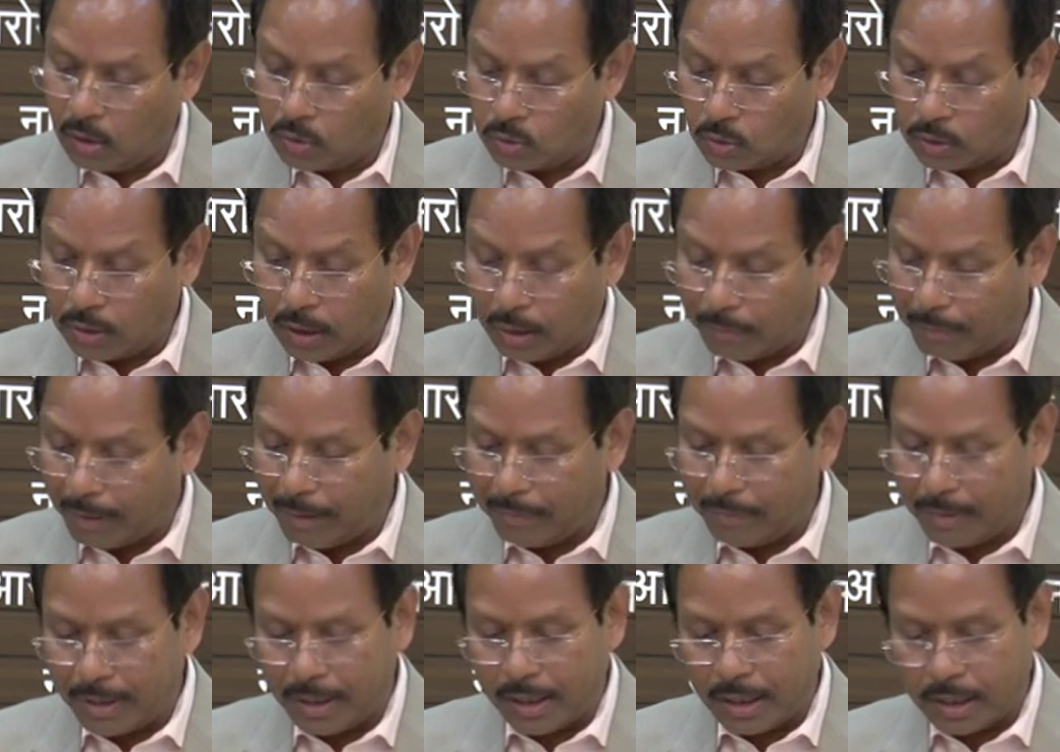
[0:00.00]
So there
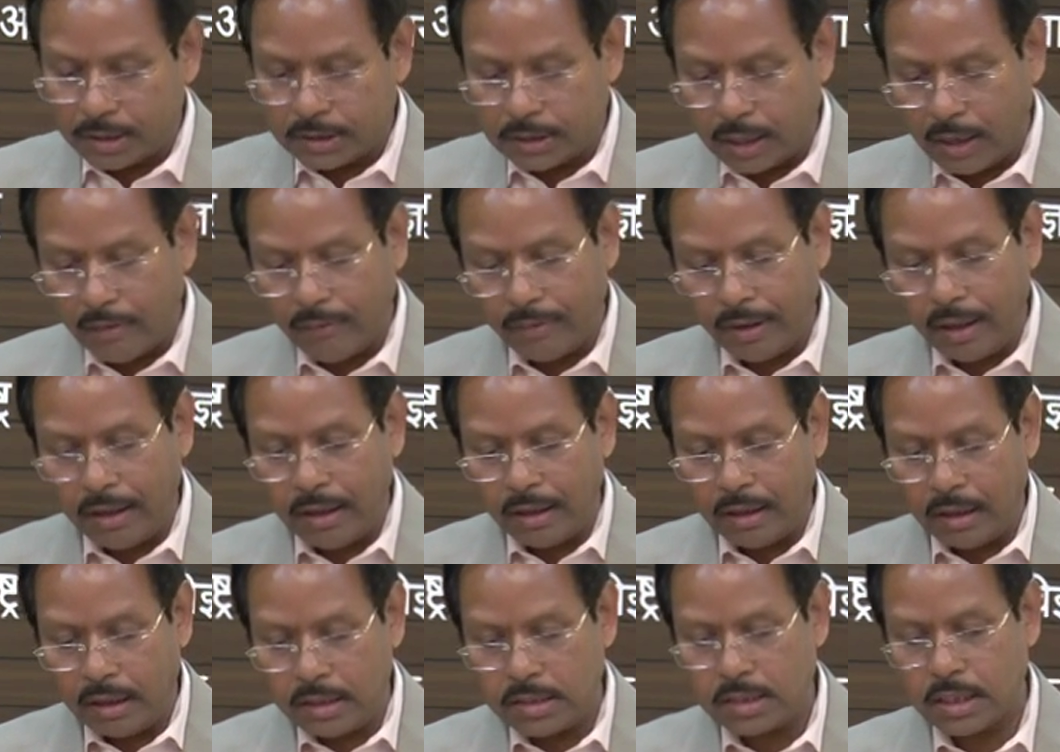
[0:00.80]
might be
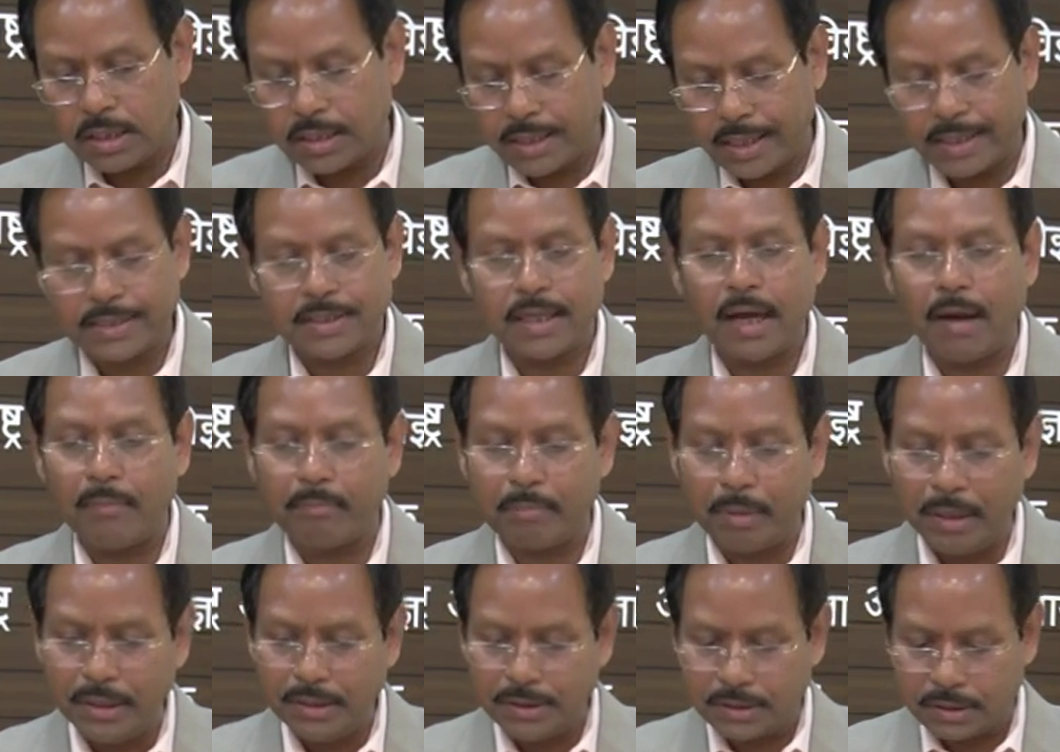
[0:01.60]
several such
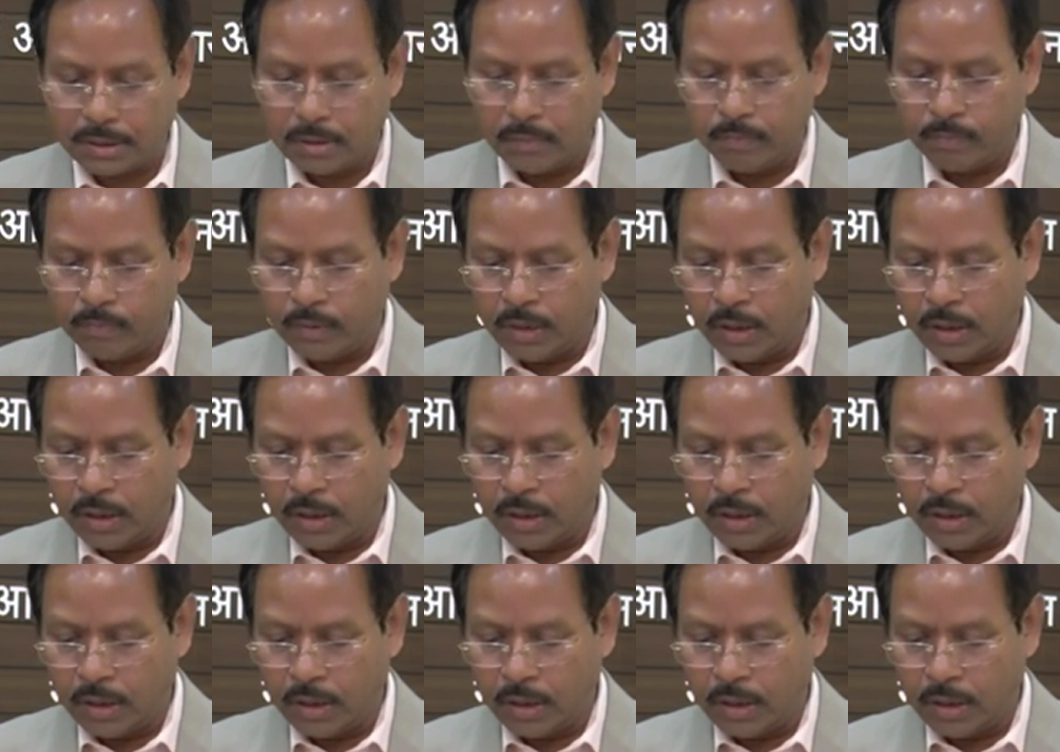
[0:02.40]
examples,